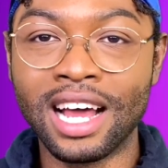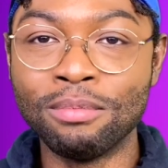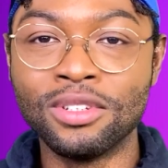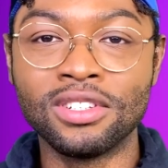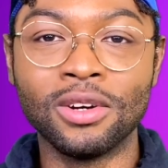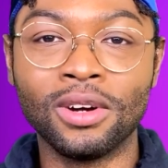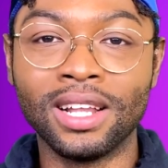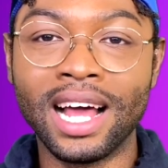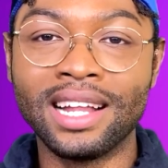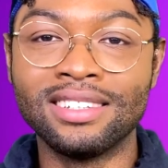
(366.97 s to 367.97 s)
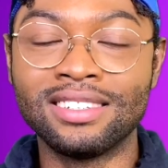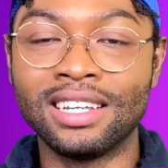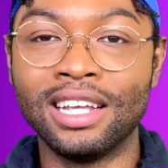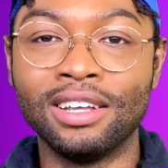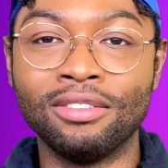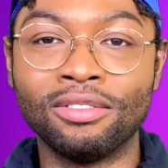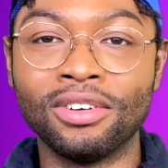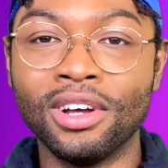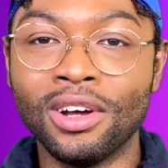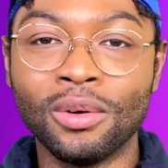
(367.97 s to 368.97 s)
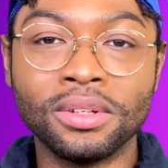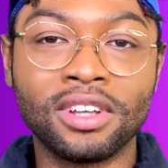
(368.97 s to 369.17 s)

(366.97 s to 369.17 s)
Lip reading: I'm so glad Steve was